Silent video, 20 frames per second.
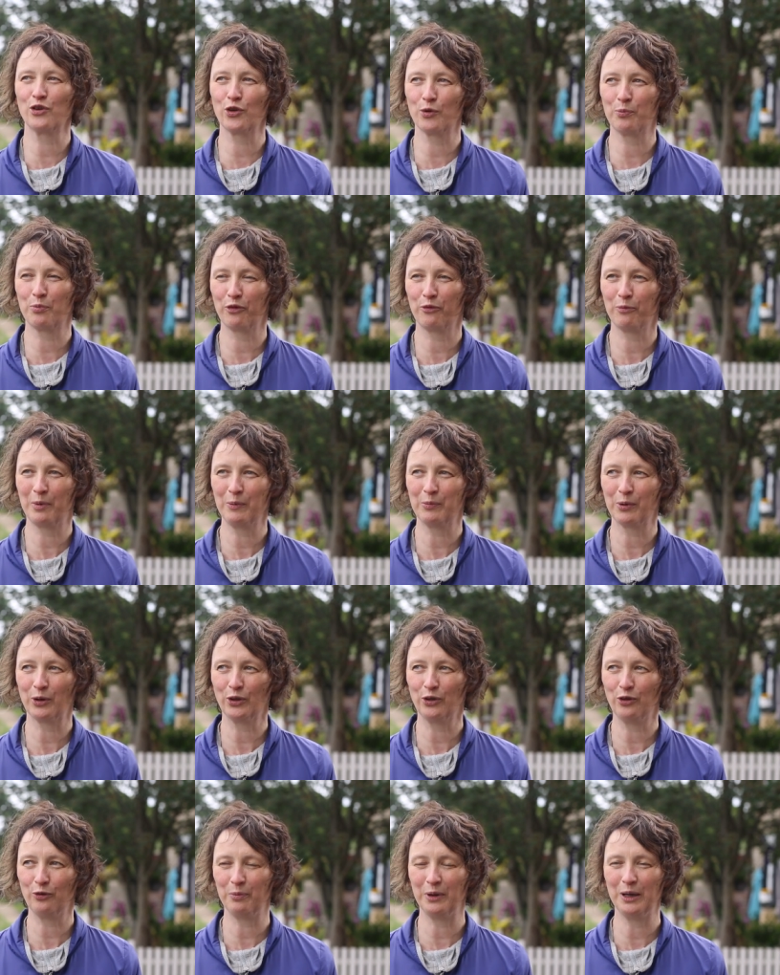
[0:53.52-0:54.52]
a group of
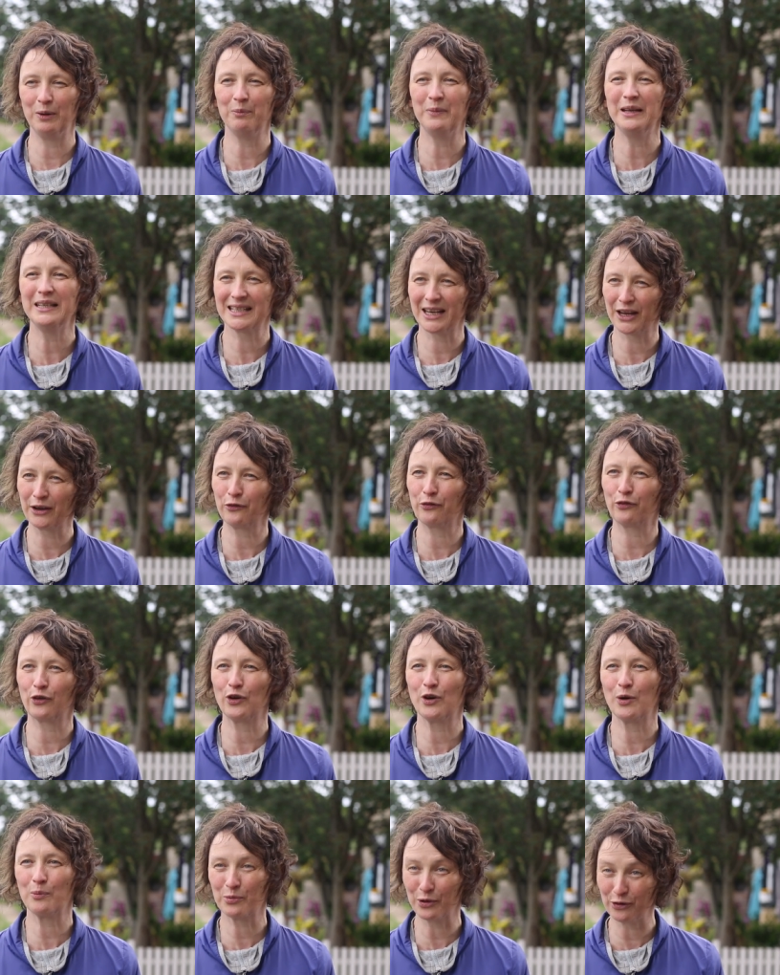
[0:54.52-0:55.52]
people who've been meeting
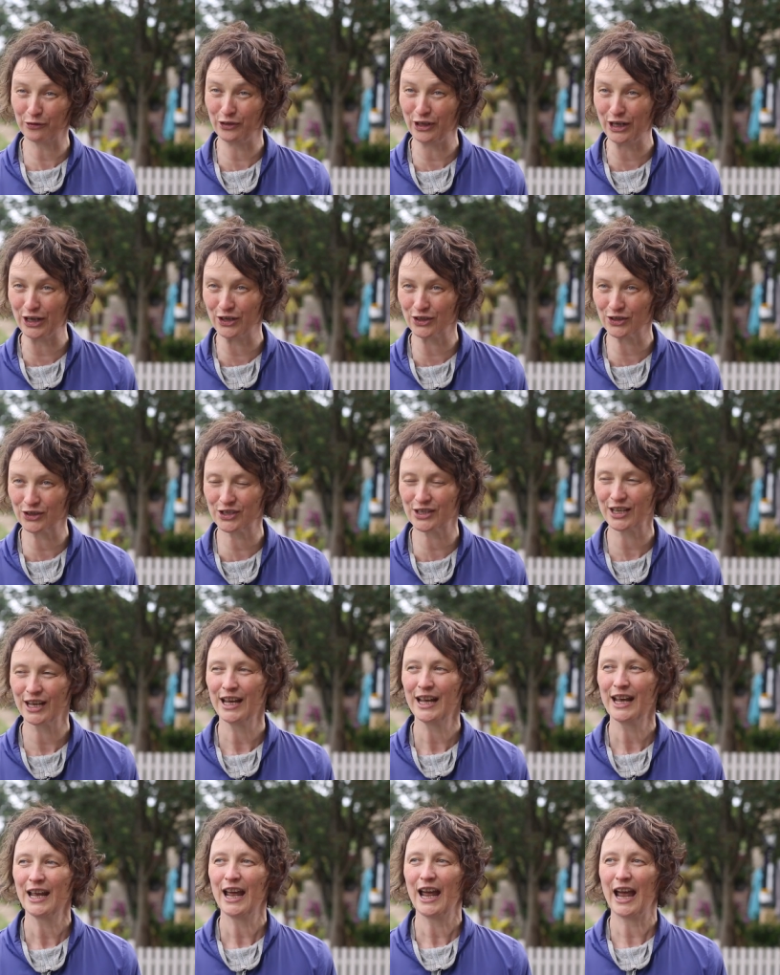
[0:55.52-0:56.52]
for a number of years.
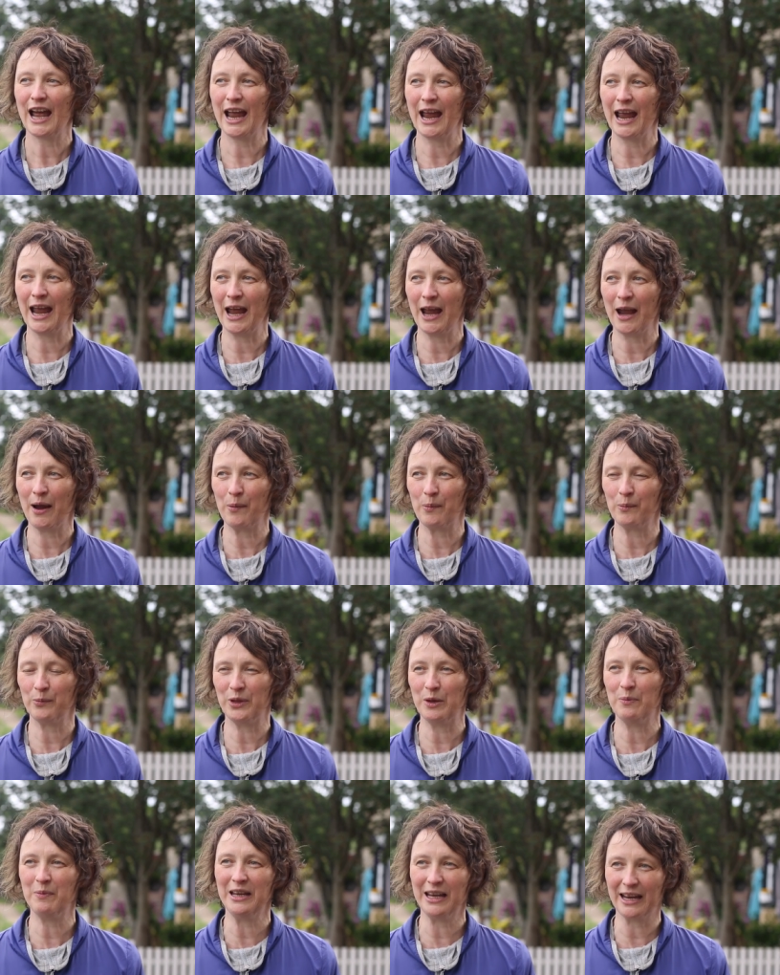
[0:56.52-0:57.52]

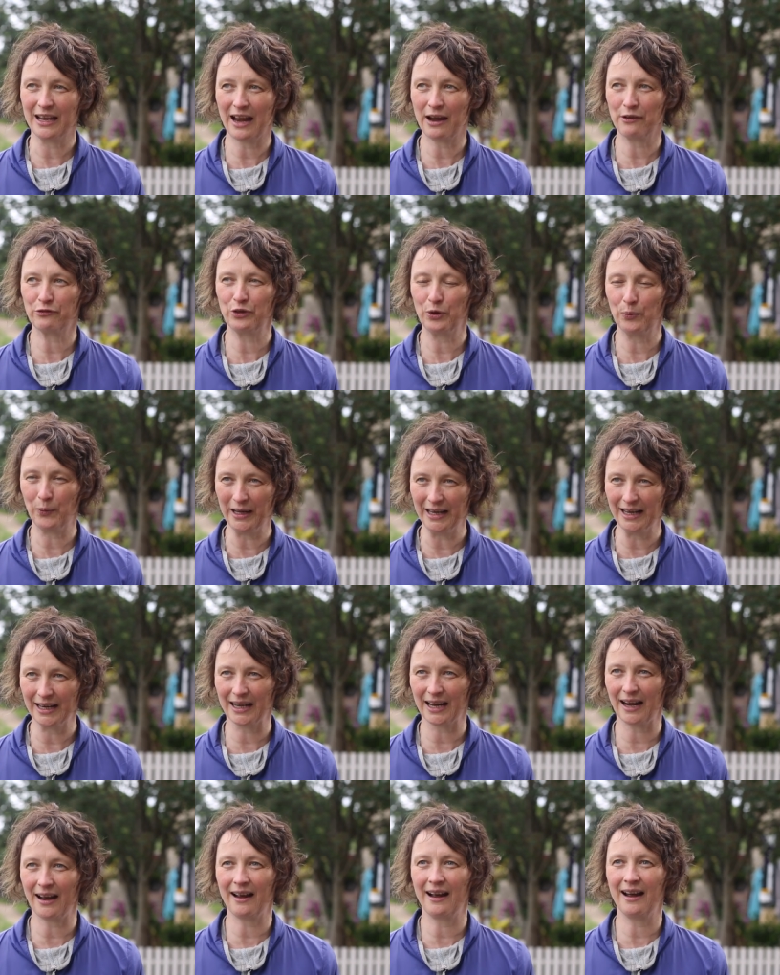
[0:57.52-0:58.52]
They meet every
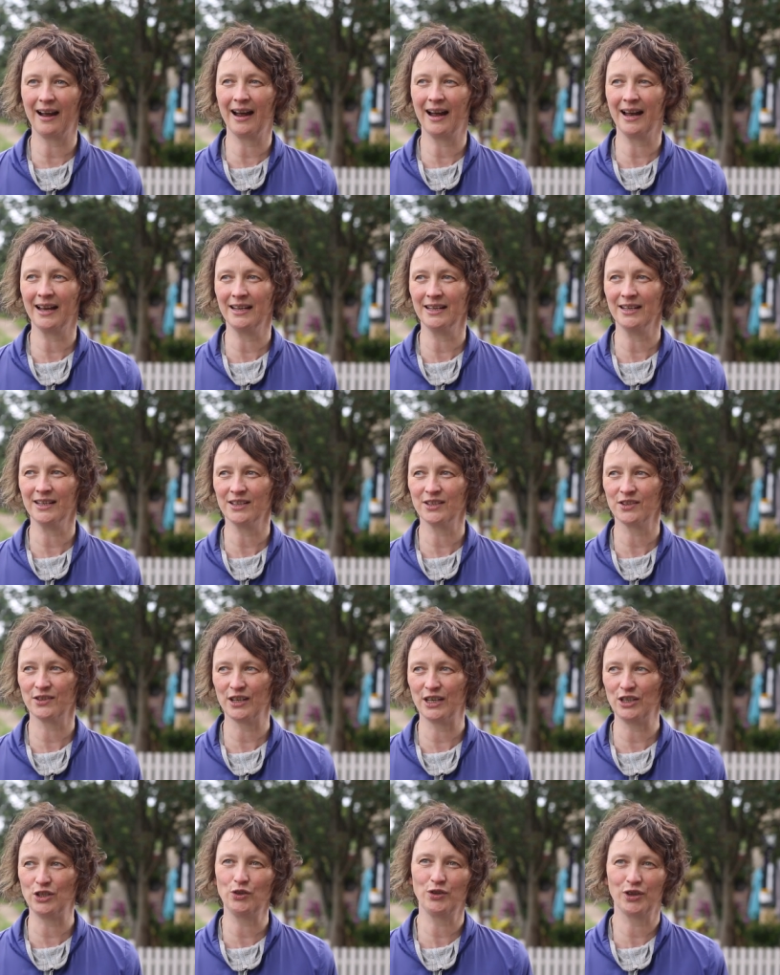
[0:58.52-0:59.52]
week and
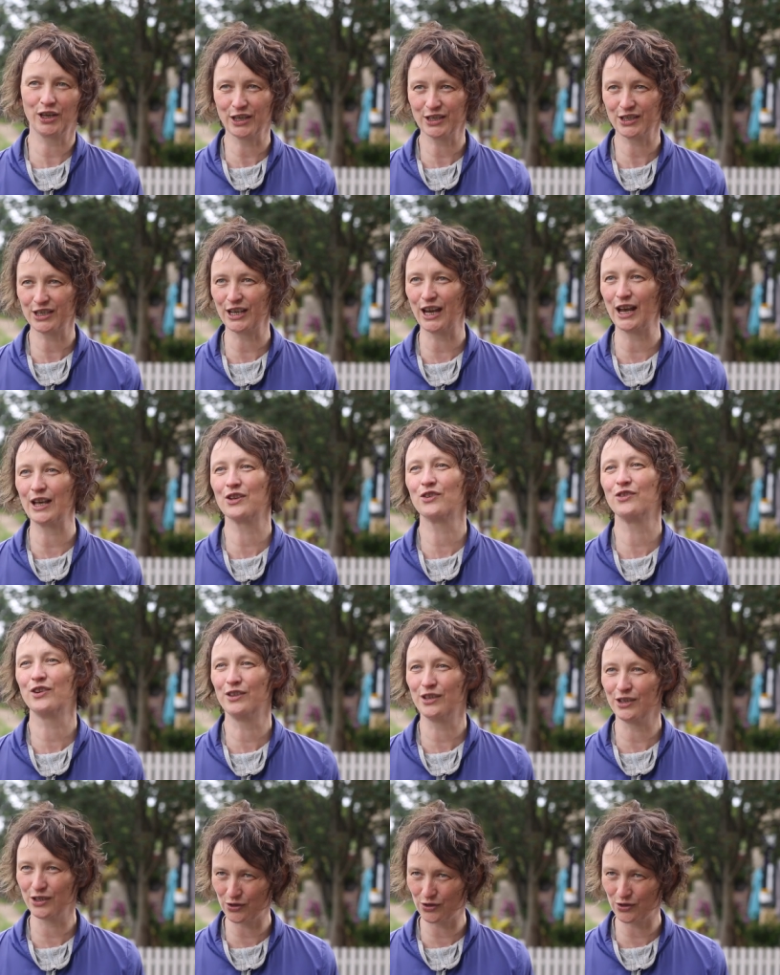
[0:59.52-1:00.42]
they do things together and they